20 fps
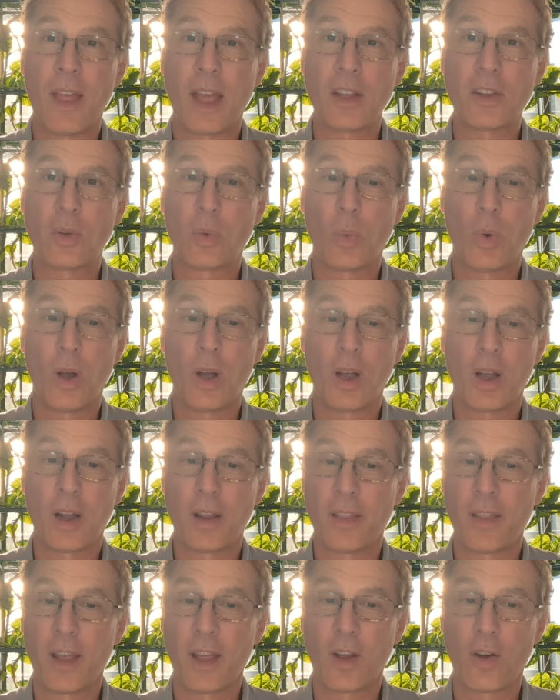That's
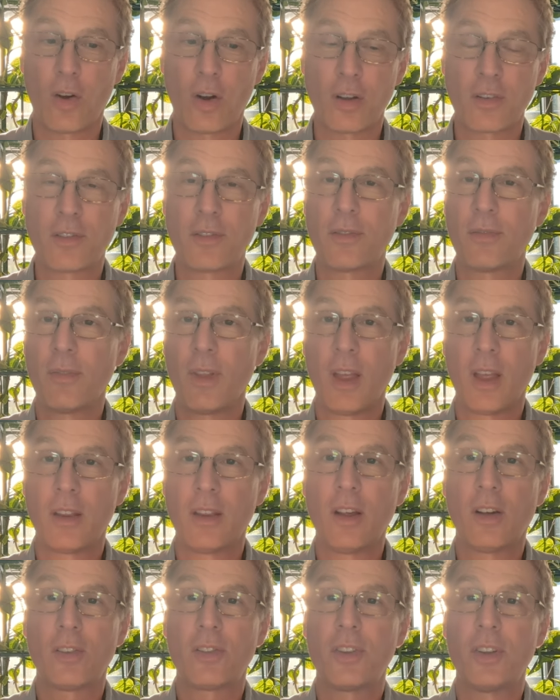why they are
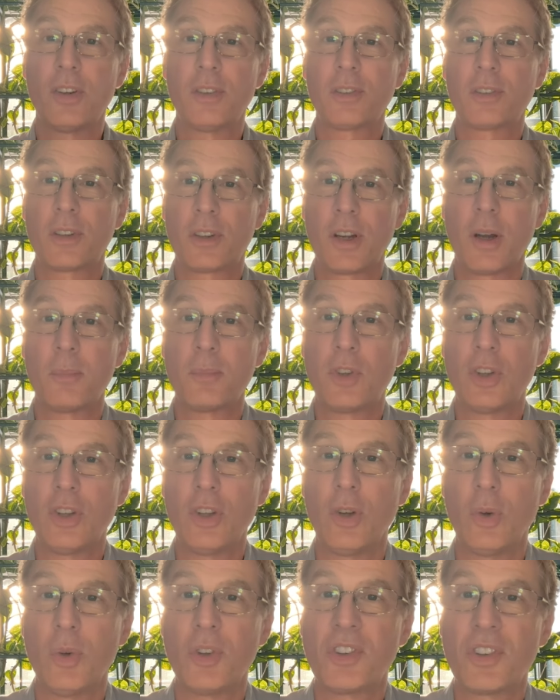they'll they'll come to
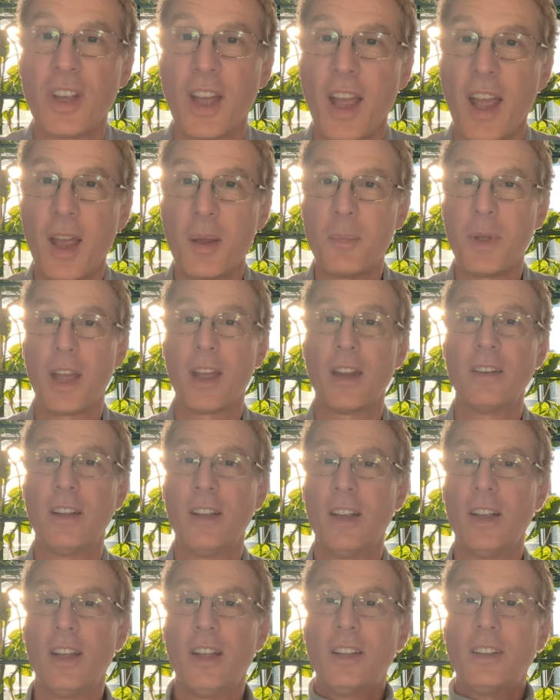you and say, "Hey, man,
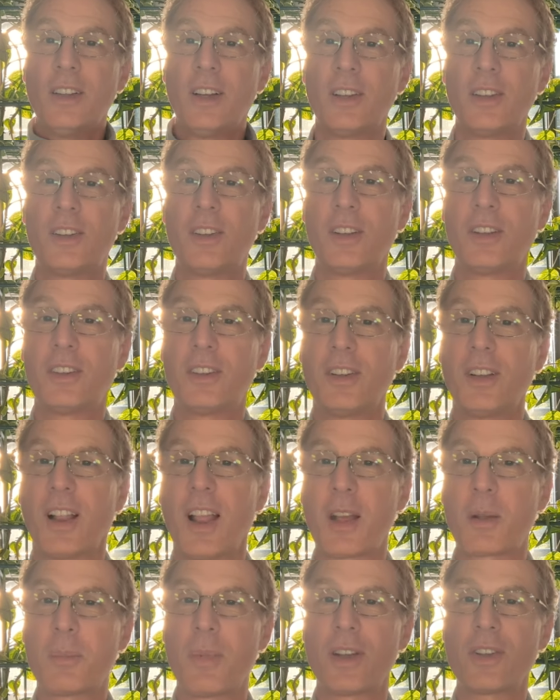do, do you
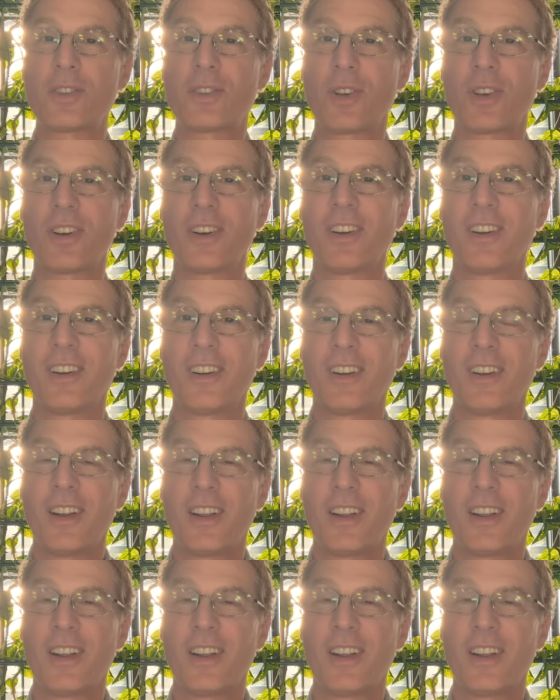like my shirt?